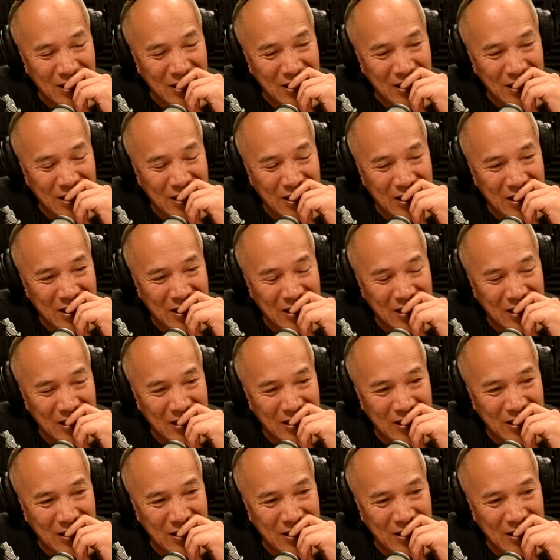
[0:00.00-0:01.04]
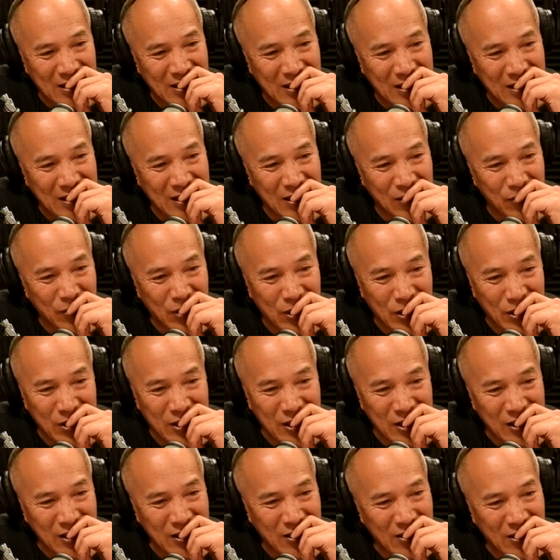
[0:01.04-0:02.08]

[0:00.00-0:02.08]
And uh, you know what I did?